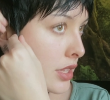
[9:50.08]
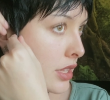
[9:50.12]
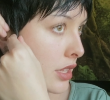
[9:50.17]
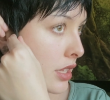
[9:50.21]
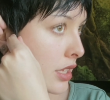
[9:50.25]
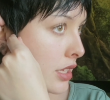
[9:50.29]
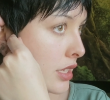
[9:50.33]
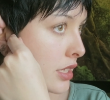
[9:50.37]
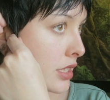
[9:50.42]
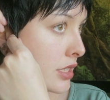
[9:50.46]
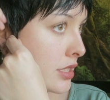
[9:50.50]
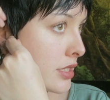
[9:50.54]

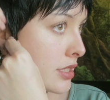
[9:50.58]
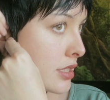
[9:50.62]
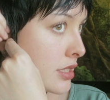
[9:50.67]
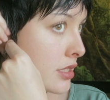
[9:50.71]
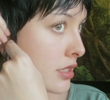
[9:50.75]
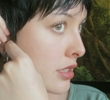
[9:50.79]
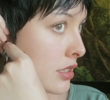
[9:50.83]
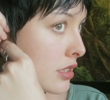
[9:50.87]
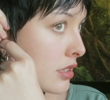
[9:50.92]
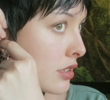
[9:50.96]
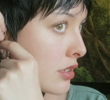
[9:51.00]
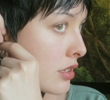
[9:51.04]

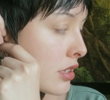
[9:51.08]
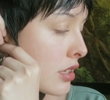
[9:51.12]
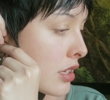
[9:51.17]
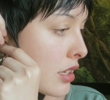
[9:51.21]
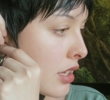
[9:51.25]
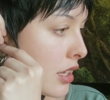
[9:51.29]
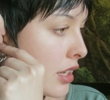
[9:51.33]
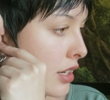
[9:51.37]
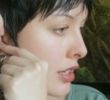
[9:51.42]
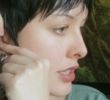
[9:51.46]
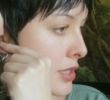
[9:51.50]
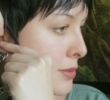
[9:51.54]
this,
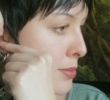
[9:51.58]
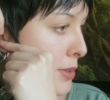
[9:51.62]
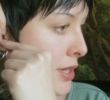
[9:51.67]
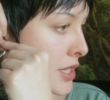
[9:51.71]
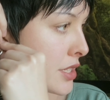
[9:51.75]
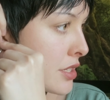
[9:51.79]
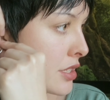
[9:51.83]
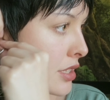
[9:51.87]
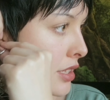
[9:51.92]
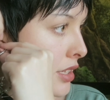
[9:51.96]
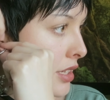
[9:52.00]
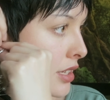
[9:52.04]
and
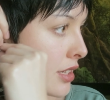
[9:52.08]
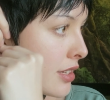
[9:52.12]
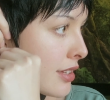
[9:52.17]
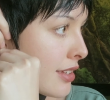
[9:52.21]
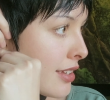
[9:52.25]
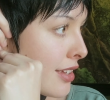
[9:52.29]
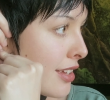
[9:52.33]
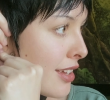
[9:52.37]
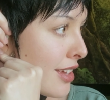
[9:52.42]
especially